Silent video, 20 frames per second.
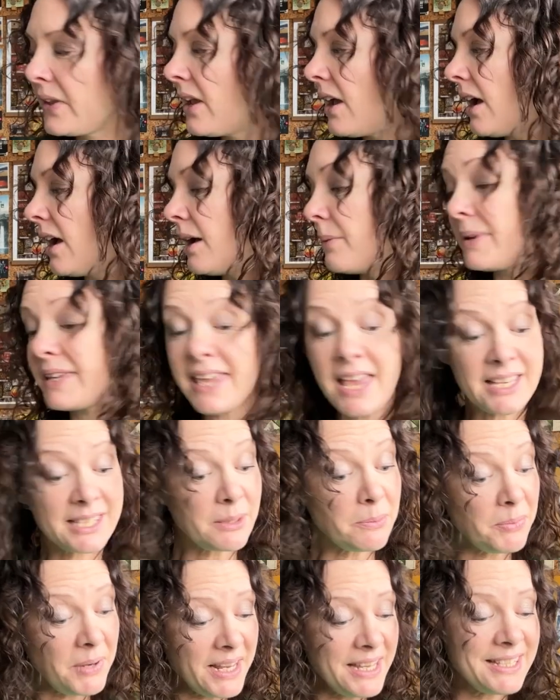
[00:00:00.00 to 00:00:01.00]
But yes,
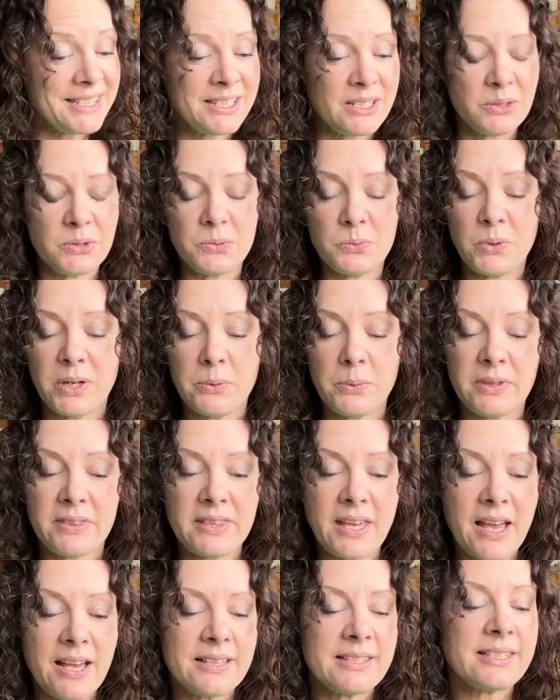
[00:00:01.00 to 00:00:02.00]
I'm pleased to win with
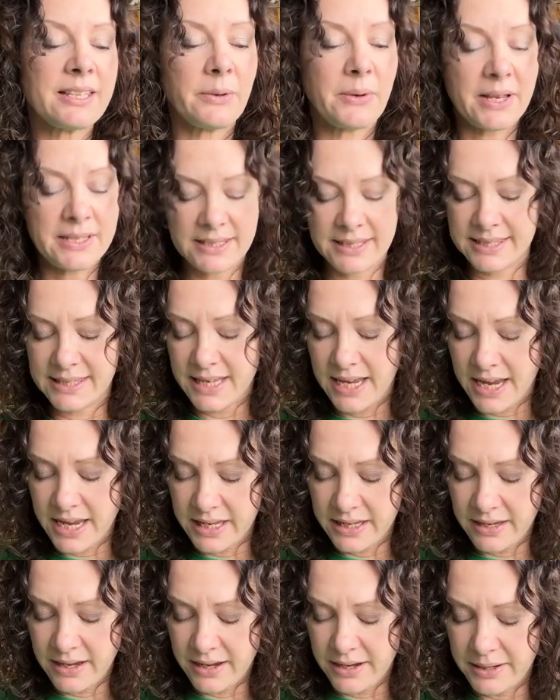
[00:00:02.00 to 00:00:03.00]
that. So as I
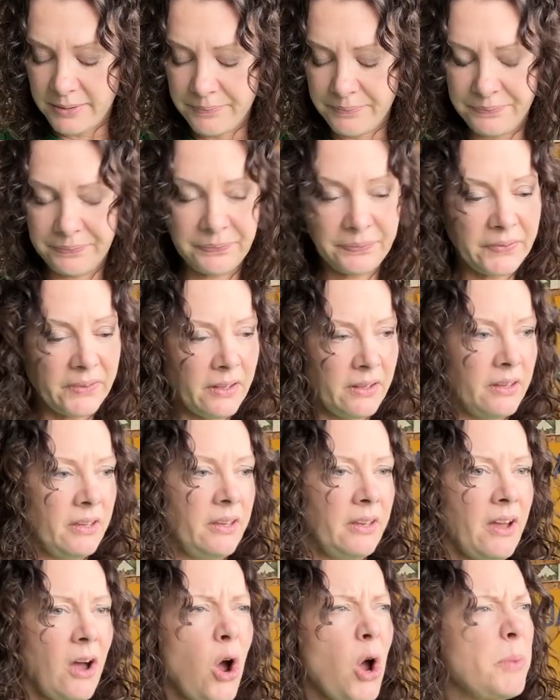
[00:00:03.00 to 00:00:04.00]
say,
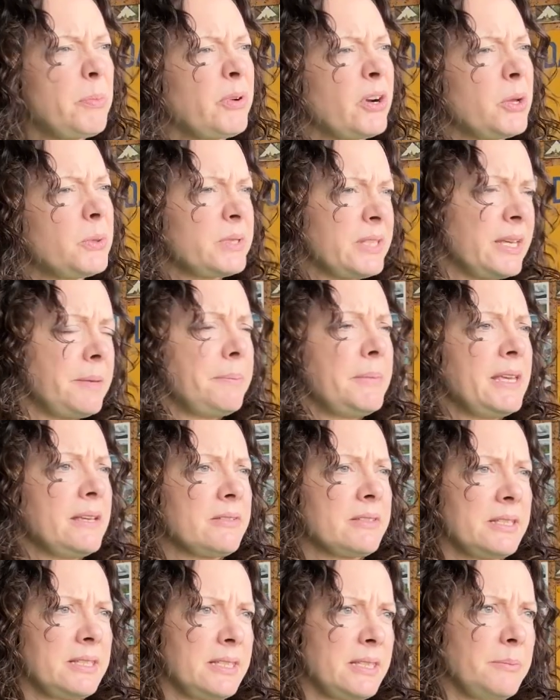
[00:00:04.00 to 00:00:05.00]
High Protein
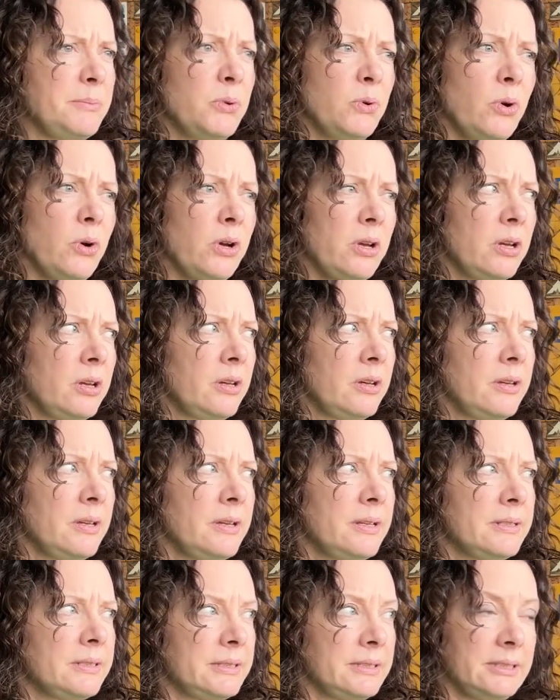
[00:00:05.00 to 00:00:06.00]
Meals is the book.
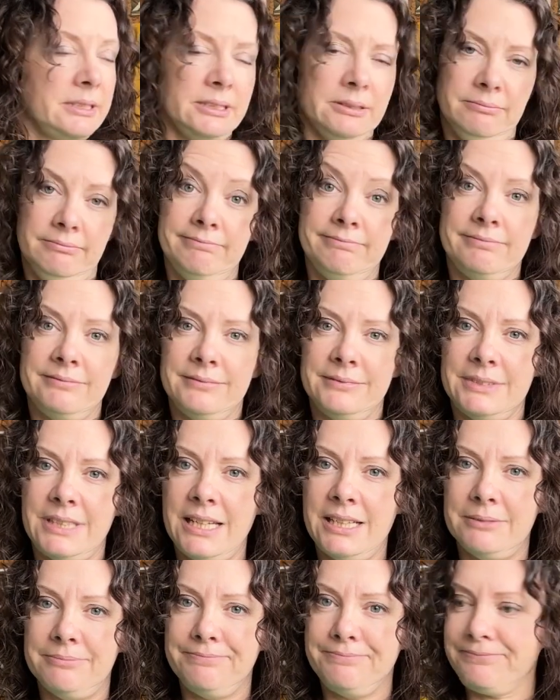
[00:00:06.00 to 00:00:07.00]
So
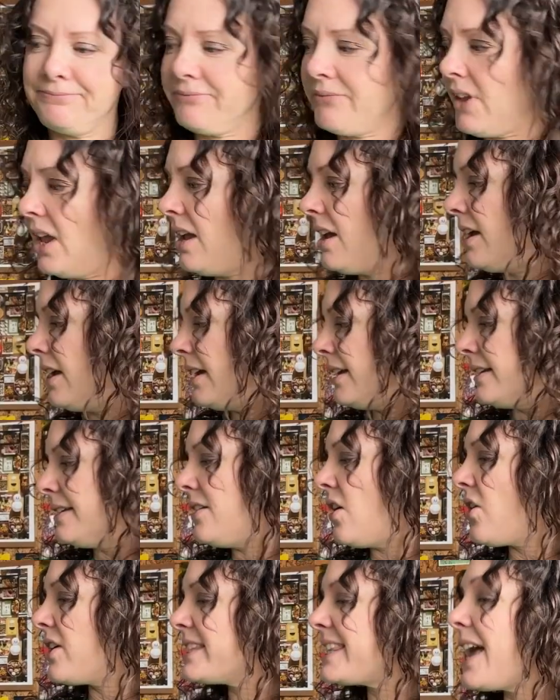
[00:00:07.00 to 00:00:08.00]
yeah,
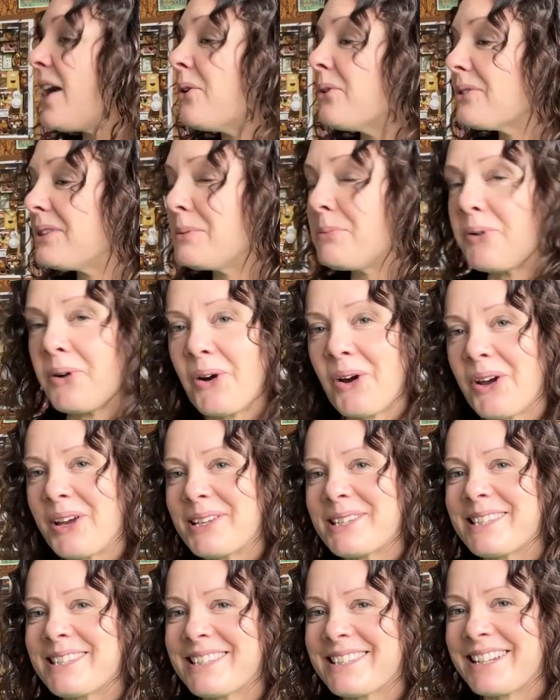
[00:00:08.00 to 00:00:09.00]
nice healthy
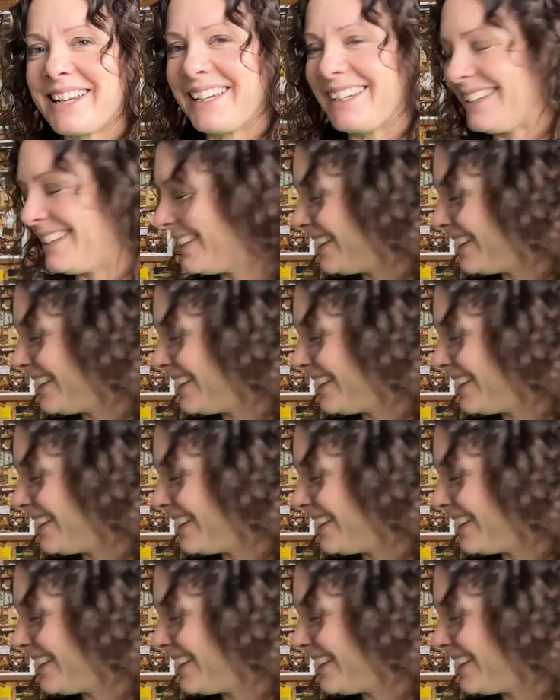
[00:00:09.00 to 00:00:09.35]
prize, isn't it?